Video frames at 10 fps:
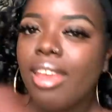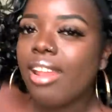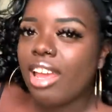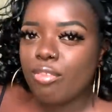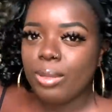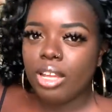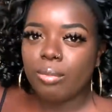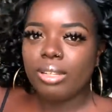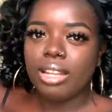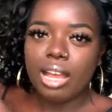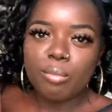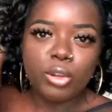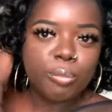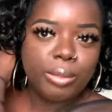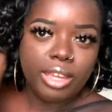And I've become a lot
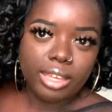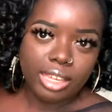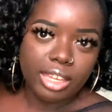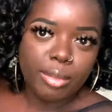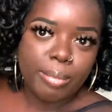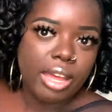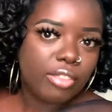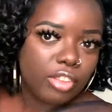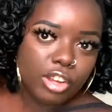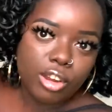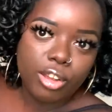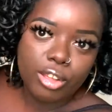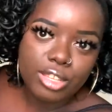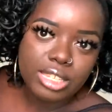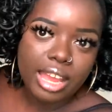more picky about the
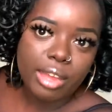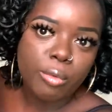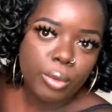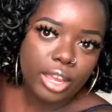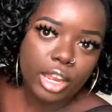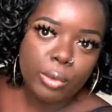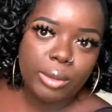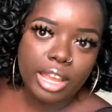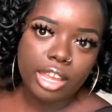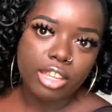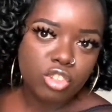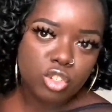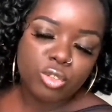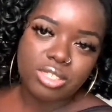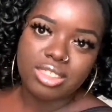curls I wear when I
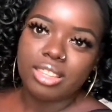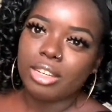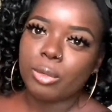choose synthetic